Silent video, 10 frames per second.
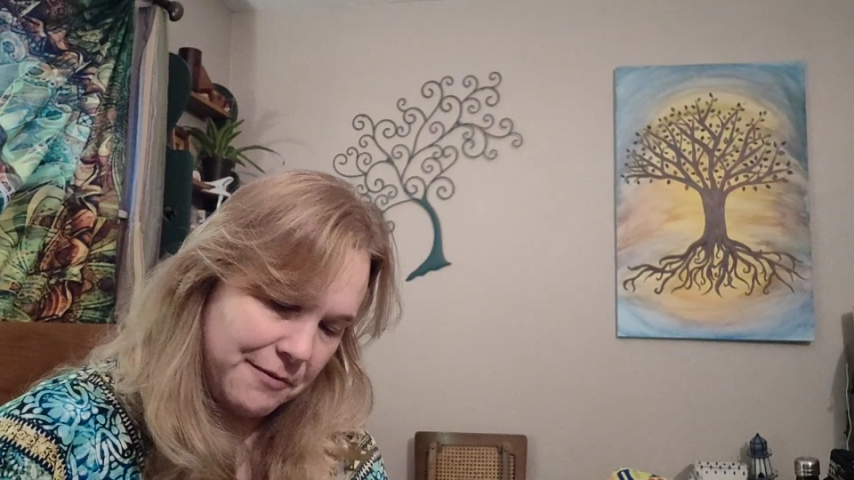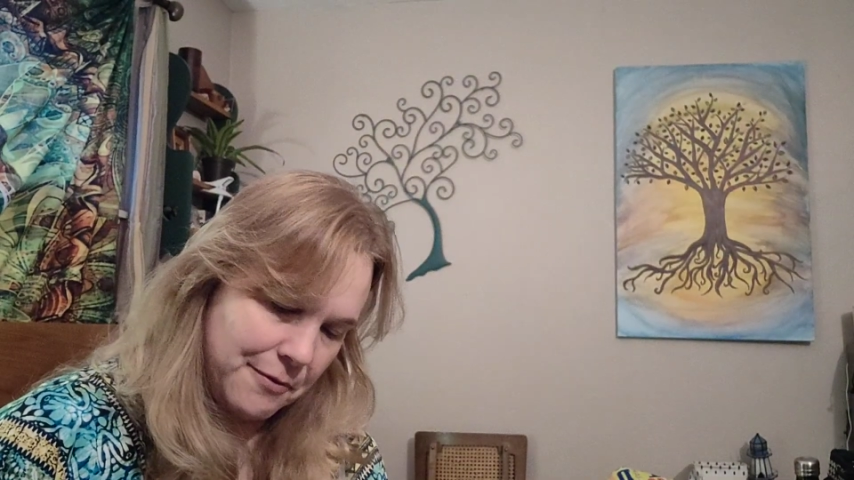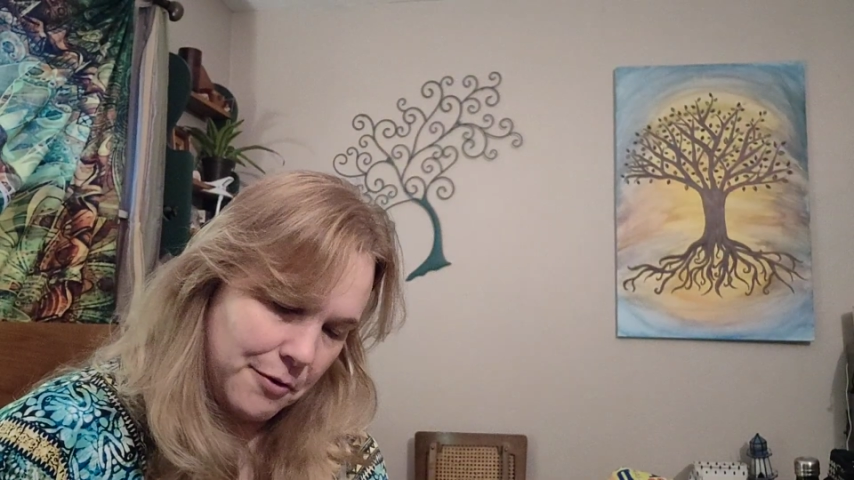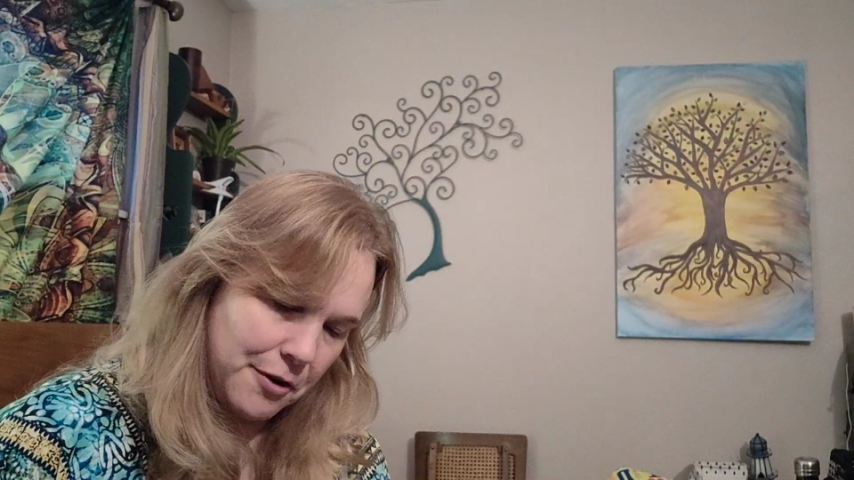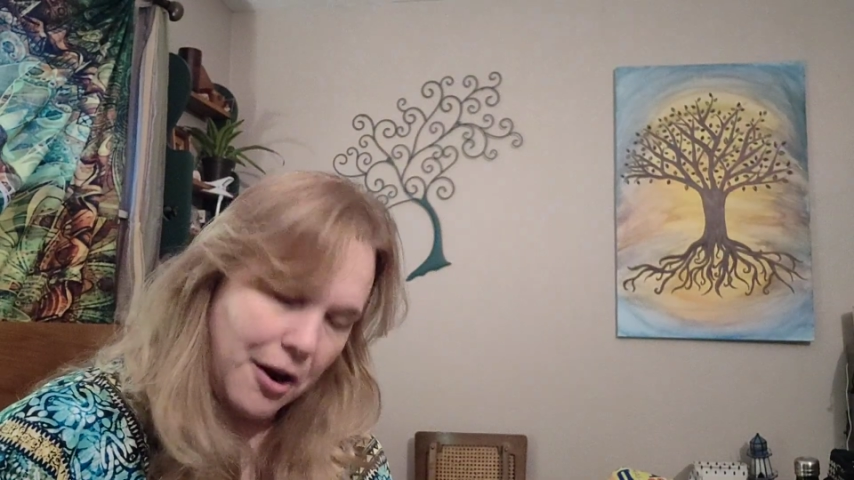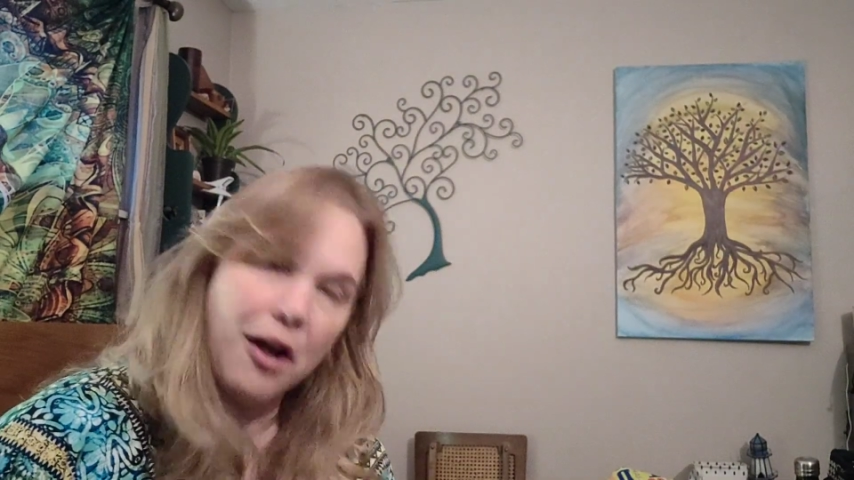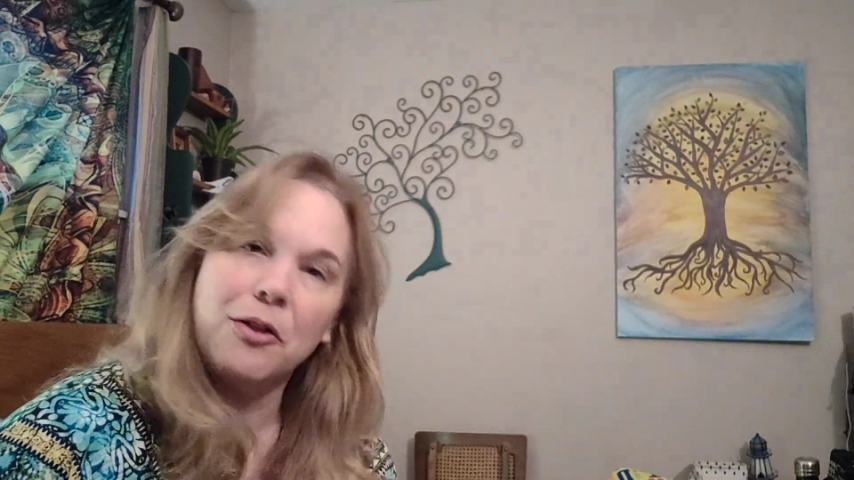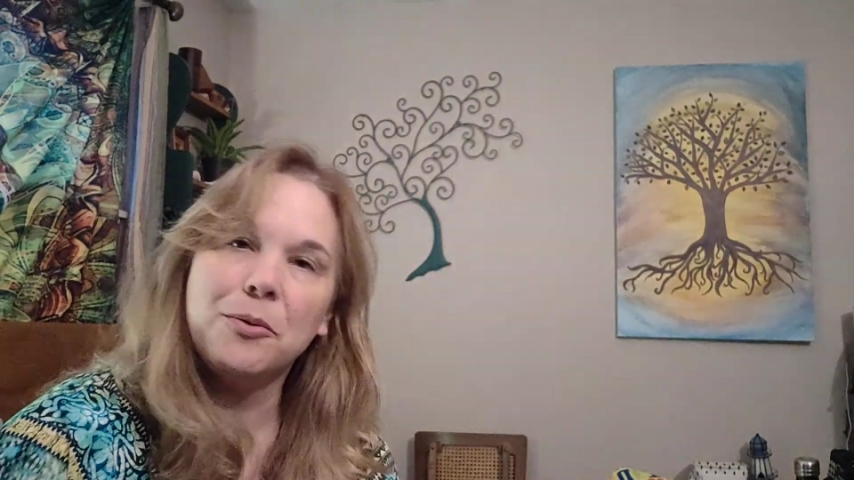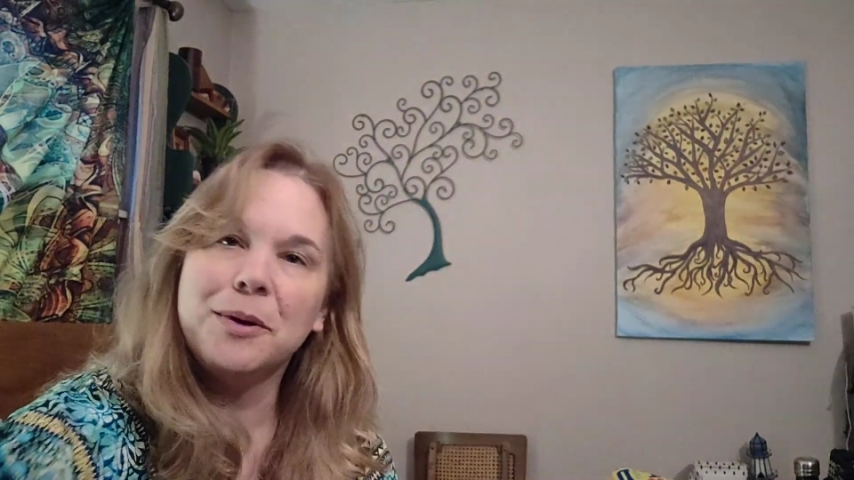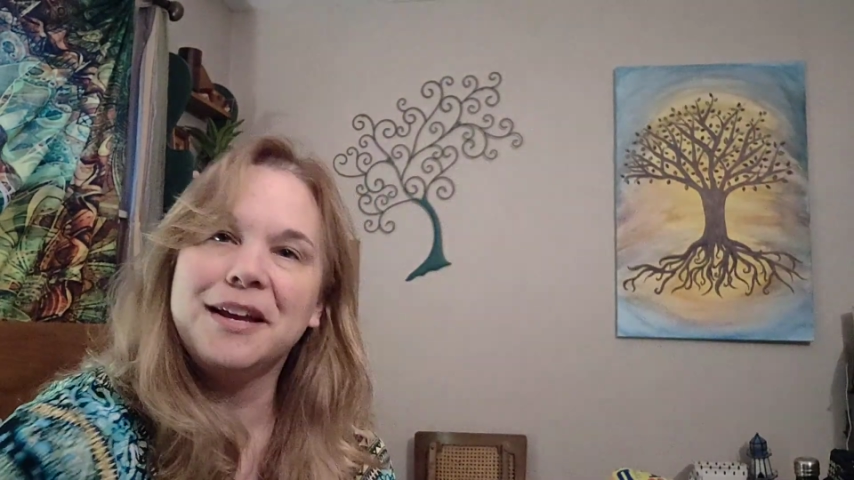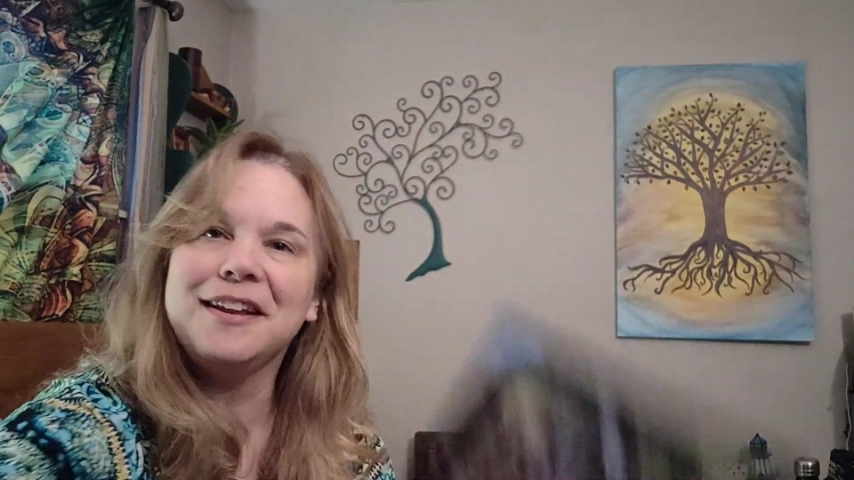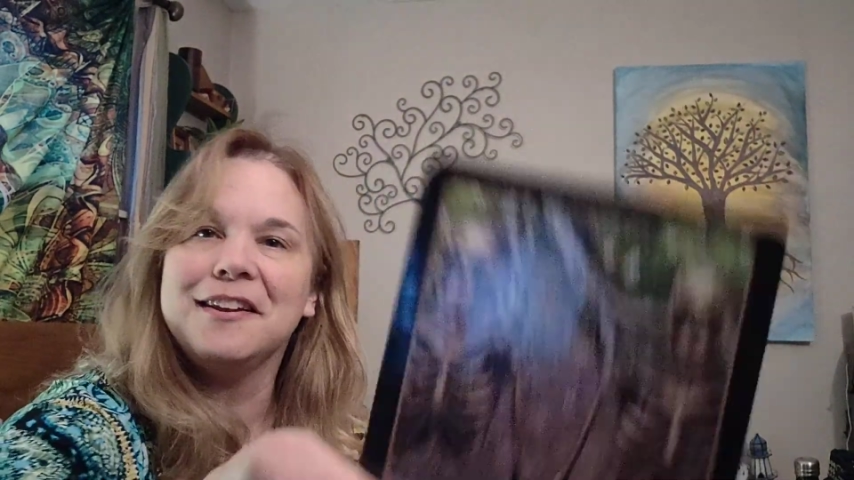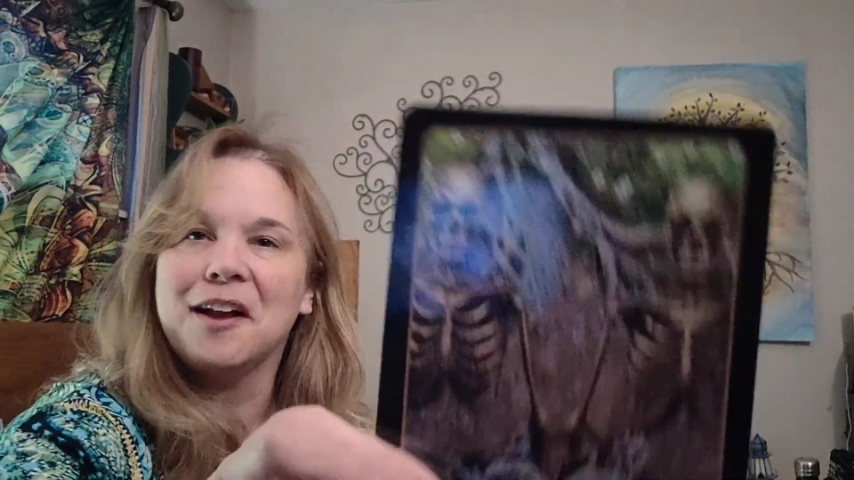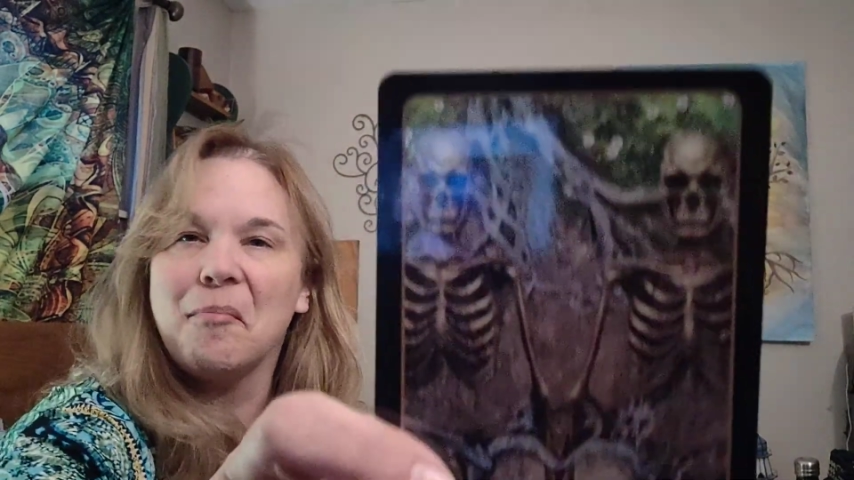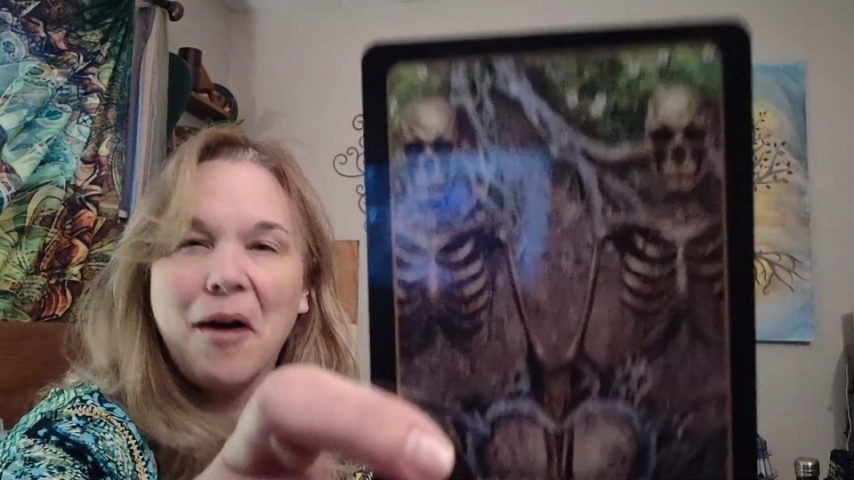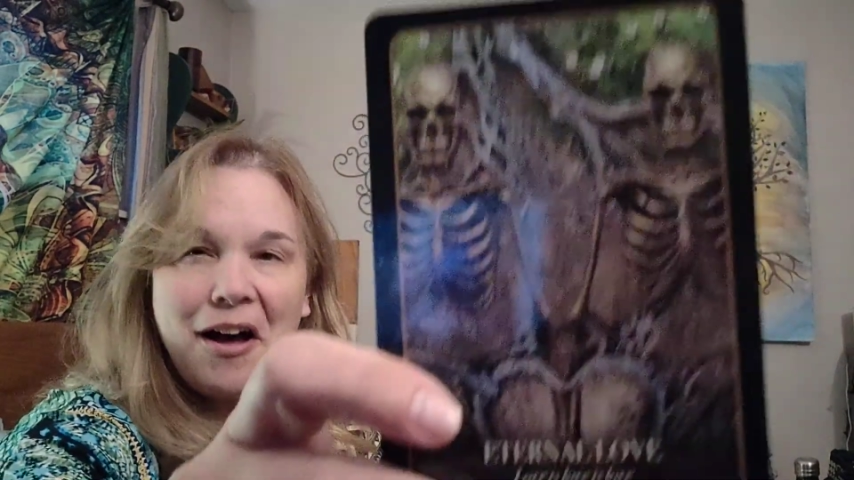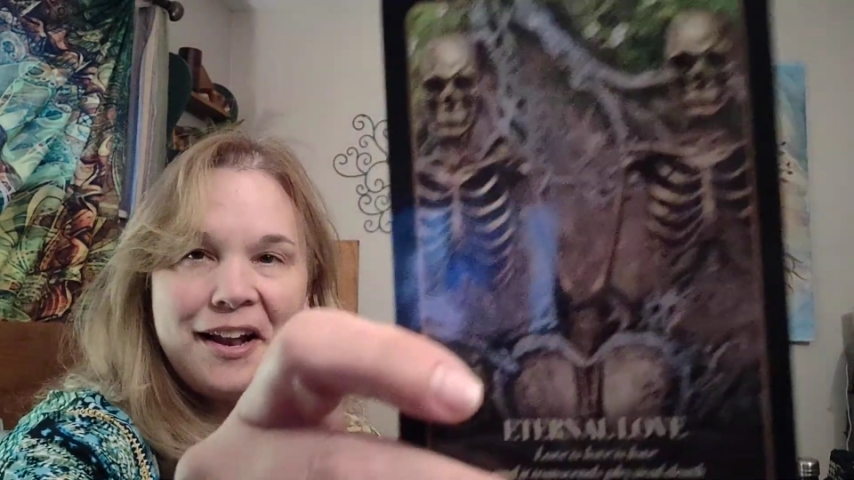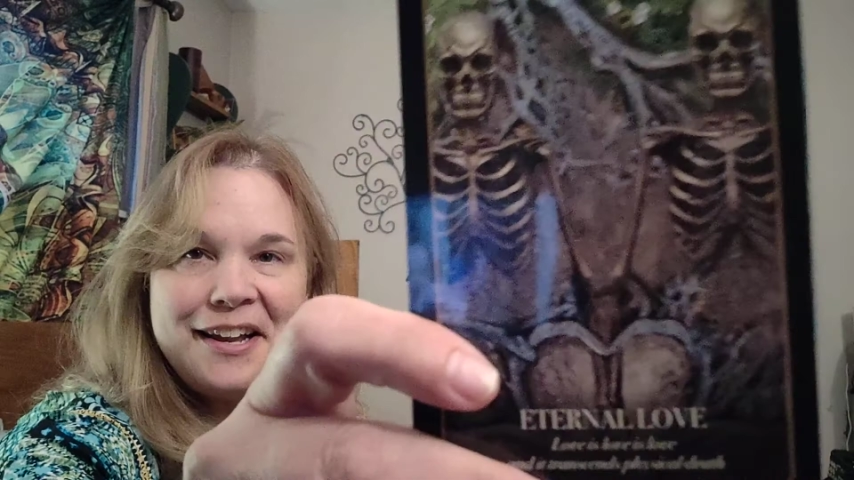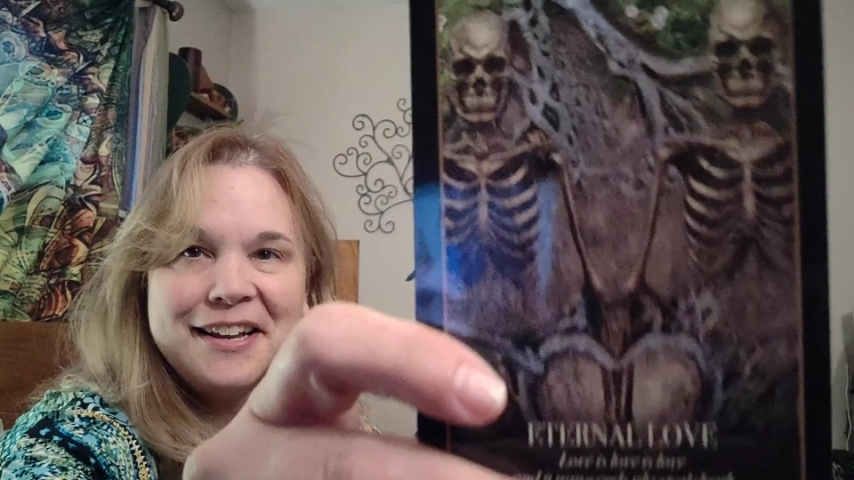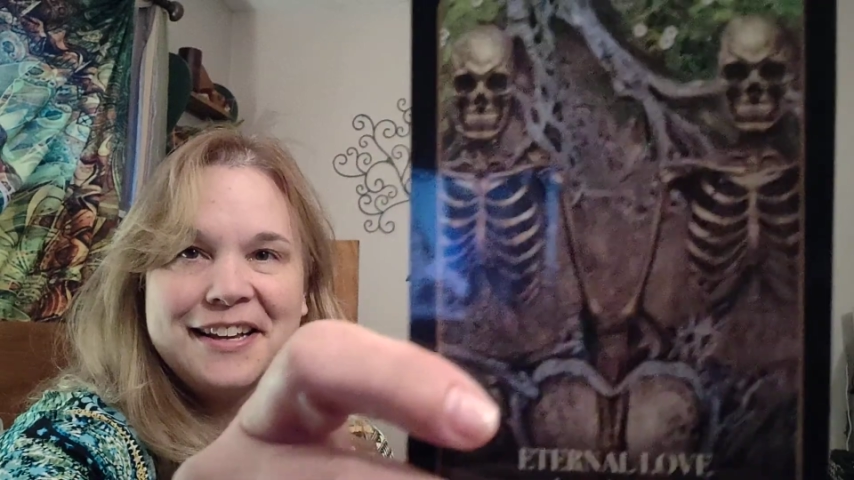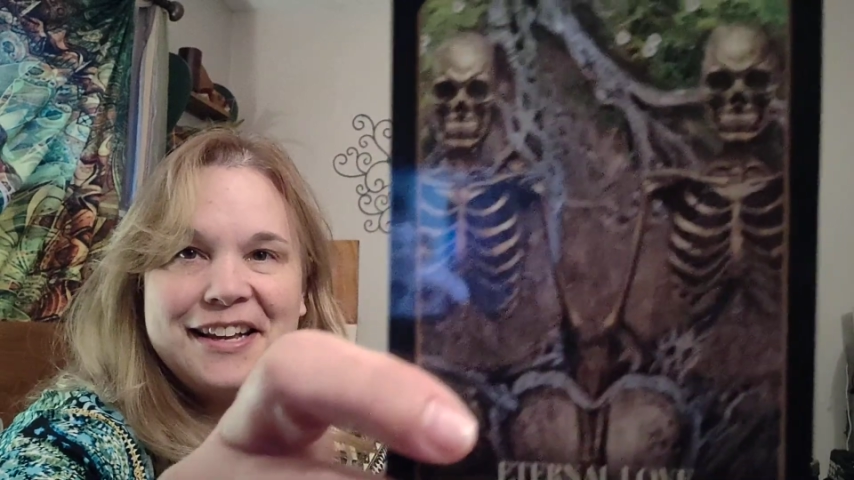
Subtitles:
for Halloween and I bought it.